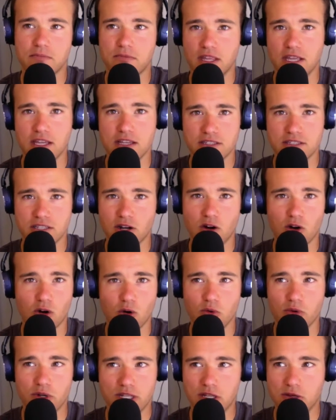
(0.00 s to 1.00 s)
things that are
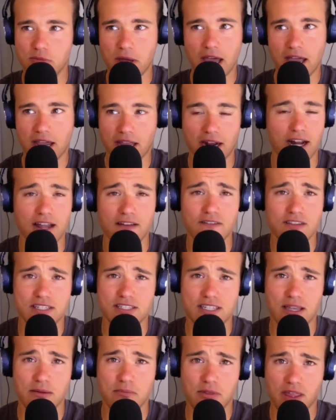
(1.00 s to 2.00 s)
holding you back. And I have the
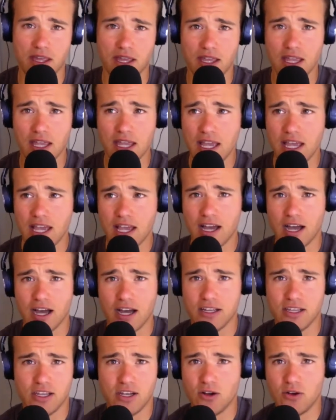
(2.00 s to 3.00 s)
same thing.
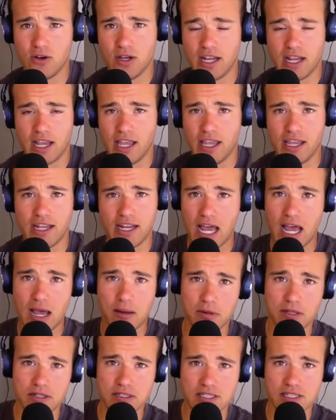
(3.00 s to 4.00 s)
It
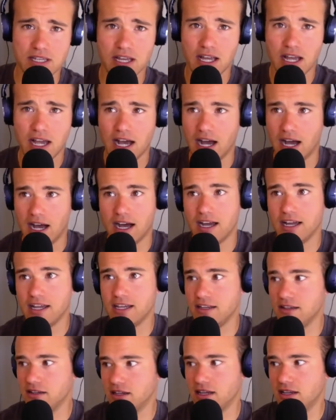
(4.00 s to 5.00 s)
happens.
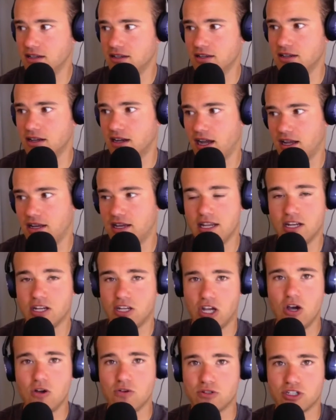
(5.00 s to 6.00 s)
I need a
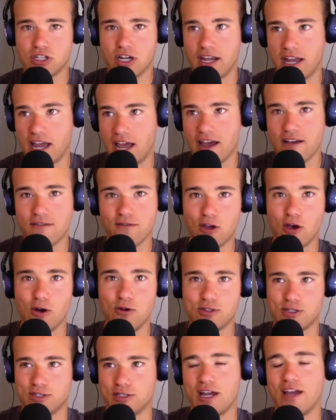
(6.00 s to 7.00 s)
coach. I have
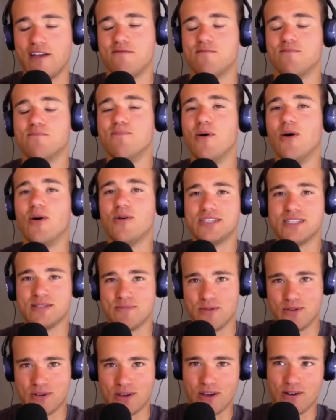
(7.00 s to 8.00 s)
coaches. I have
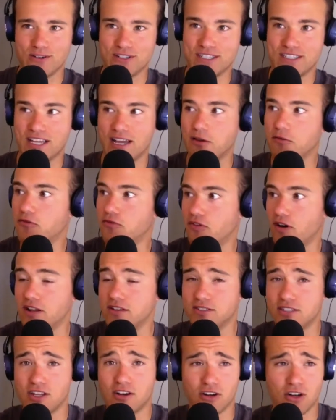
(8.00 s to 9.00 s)
multiple coaches. I have
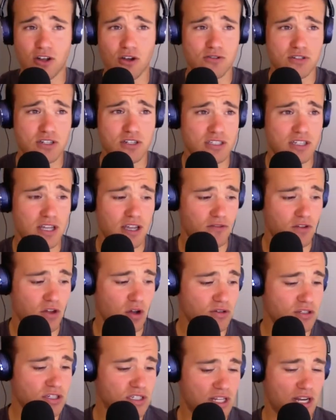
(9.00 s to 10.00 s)
friends that are coaches. I have
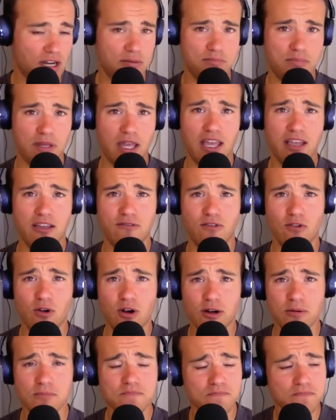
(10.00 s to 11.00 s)
coaches that I'm paying
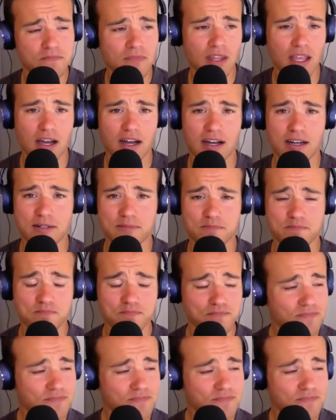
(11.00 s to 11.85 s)
for. Um,